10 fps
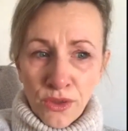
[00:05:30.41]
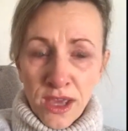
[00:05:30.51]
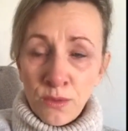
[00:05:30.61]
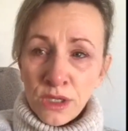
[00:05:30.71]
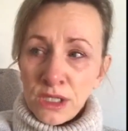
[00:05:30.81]

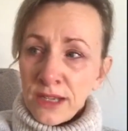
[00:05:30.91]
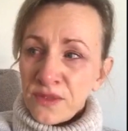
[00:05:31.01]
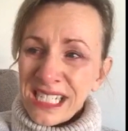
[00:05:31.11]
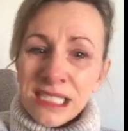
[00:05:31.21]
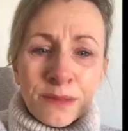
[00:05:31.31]
They would
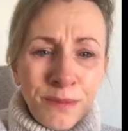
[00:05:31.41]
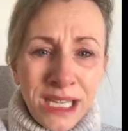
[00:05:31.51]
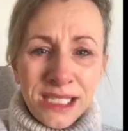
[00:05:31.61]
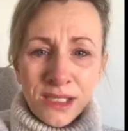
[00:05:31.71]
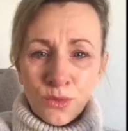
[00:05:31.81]
have
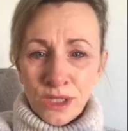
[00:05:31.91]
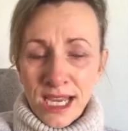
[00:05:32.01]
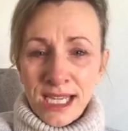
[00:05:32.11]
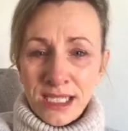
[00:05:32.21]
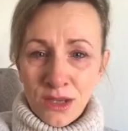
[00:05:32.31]
dismissed what
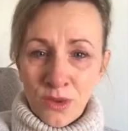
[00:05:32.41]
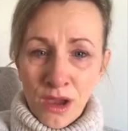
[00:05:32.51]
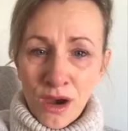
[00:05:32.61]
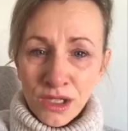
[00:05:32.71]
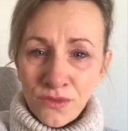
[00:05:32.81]
it is that we
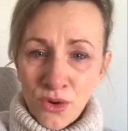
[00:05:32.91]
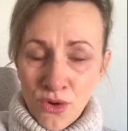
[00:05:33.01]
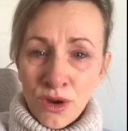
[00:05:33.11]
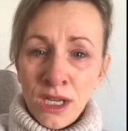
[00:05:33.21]
asked for.